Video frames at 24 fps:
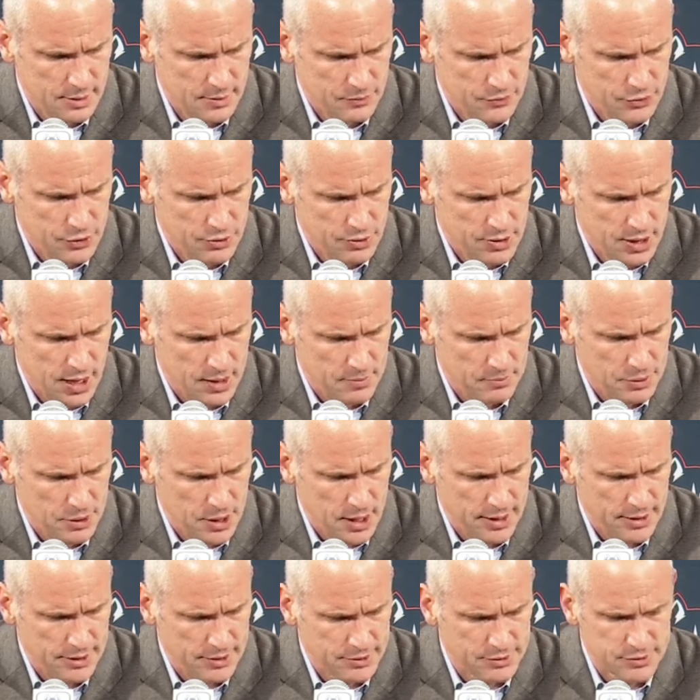UConn
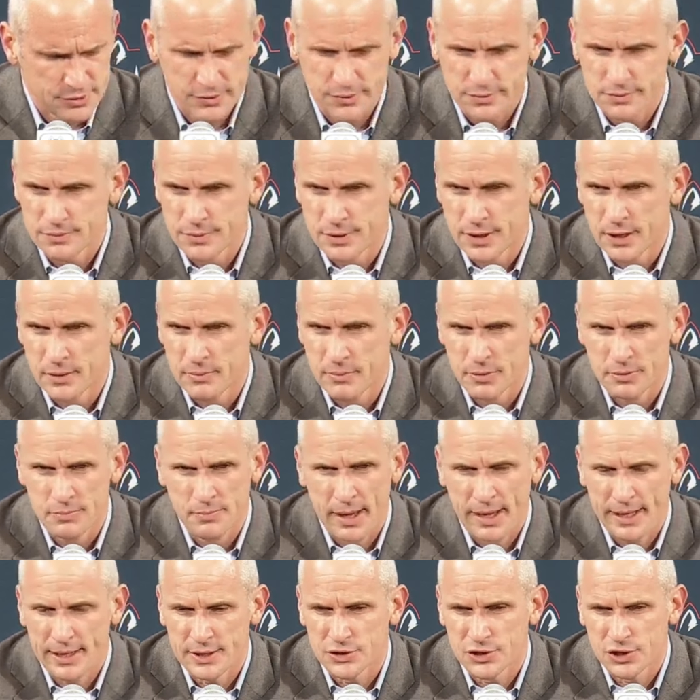players, you know, but
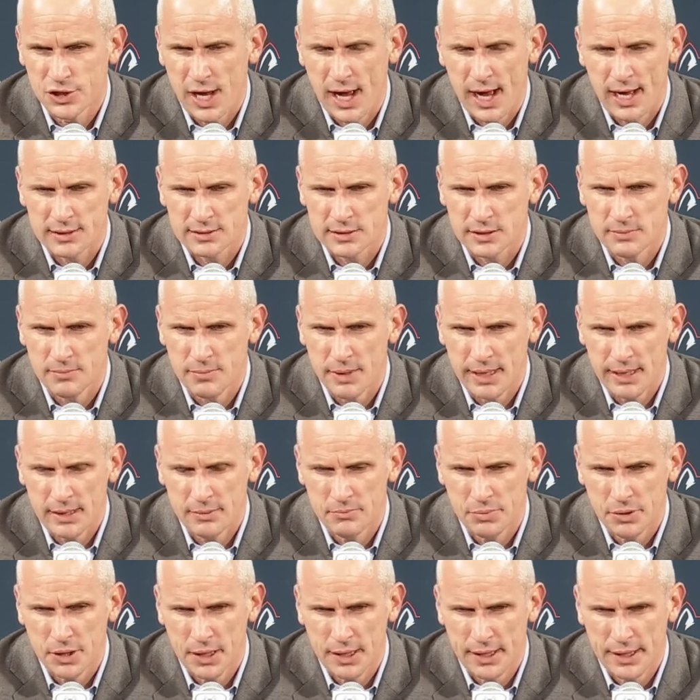making shots and making
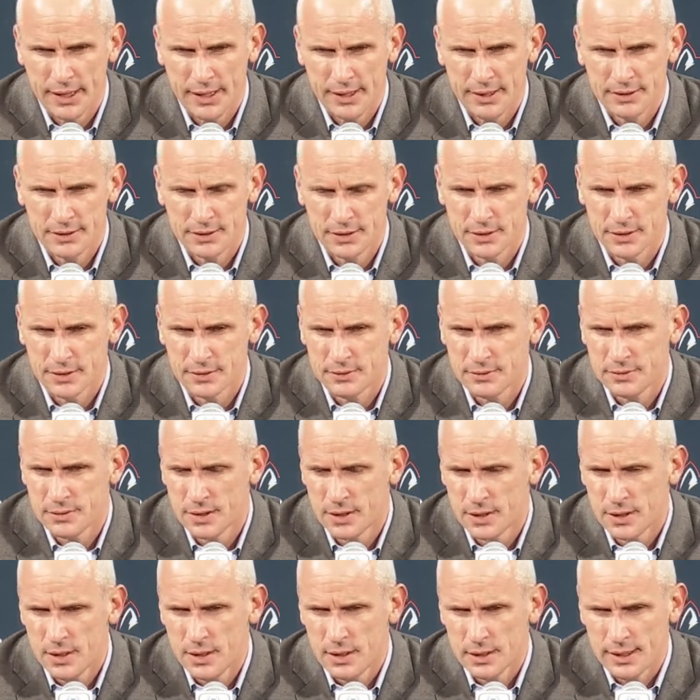plays and
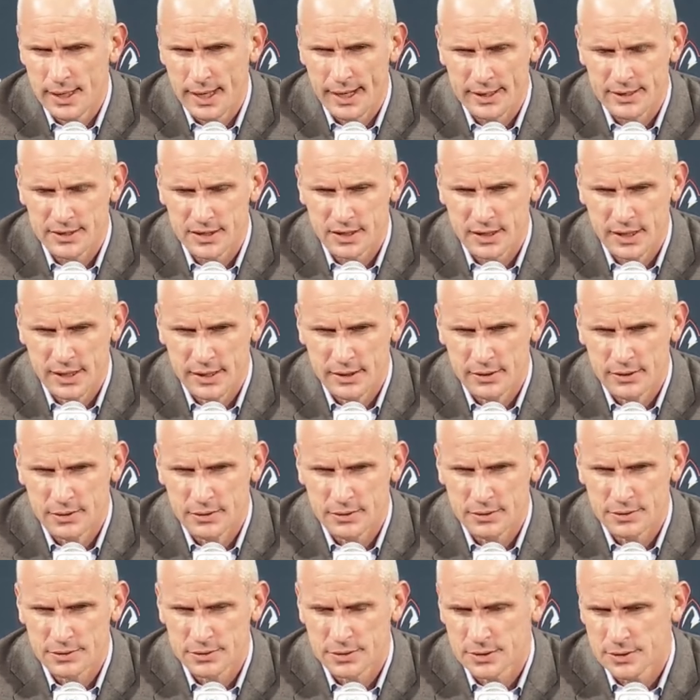getting
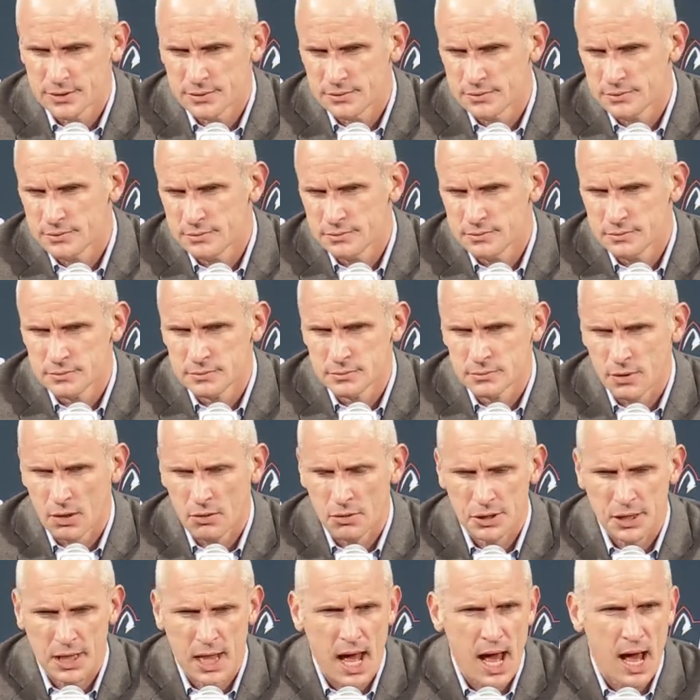steals and
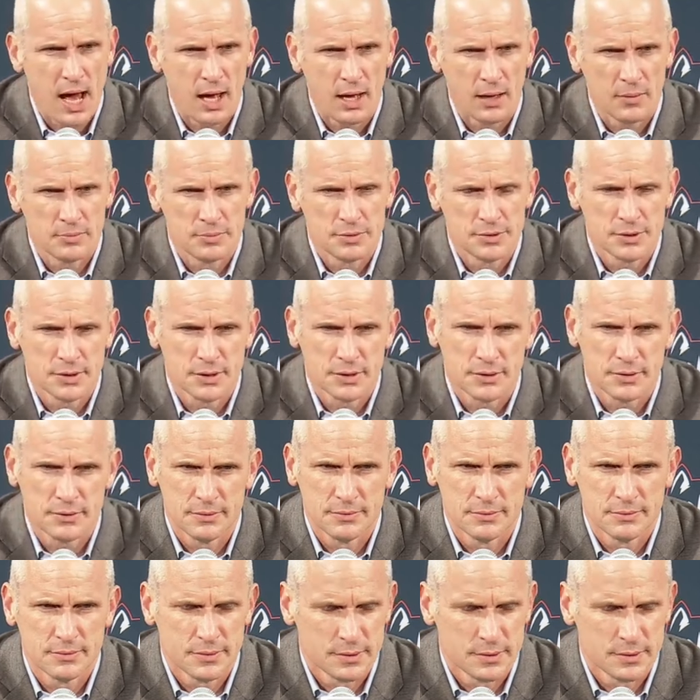throwing lobs and